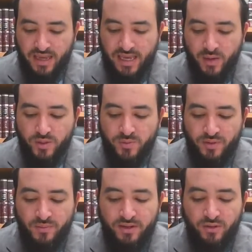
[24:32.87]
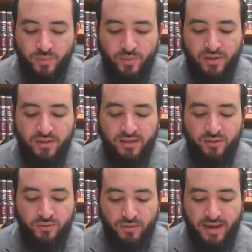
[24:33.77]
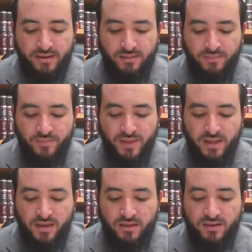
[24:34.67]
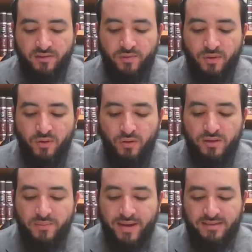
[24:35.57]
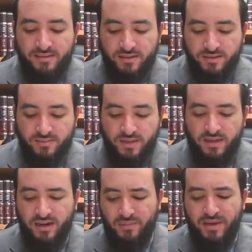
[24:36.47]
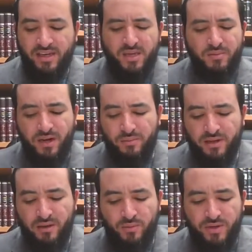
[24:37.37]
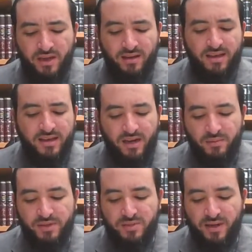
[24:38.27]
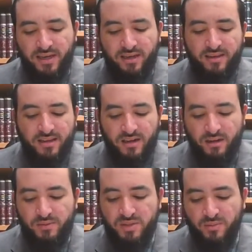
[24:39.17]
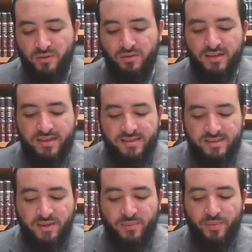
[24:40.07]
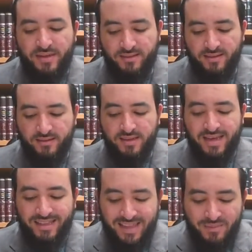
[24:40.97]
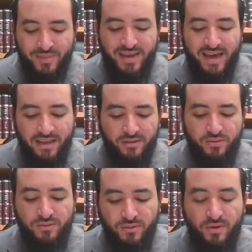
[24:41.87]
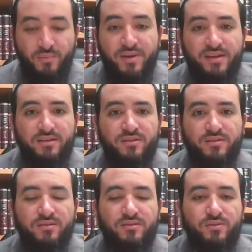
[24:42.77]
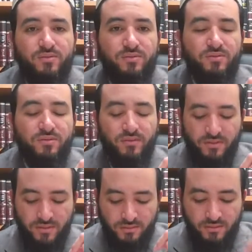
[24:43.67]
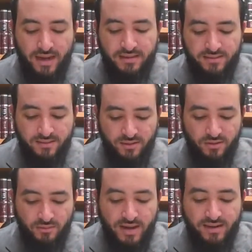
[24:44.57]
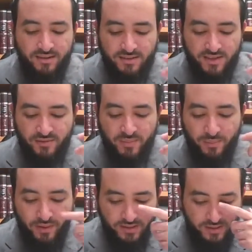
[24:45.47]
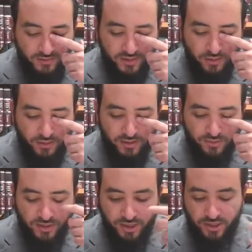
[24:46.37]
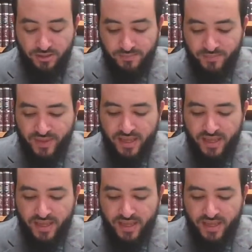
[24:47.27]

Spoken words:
it was permitted to put it into writing. Therefore, all the masters, Rabbi Akiva, Rabbi Nehunya, Rabbi Ishmael, Rabbi Shimon, set a precedent. They began committing to writing different parts of the oral tradition,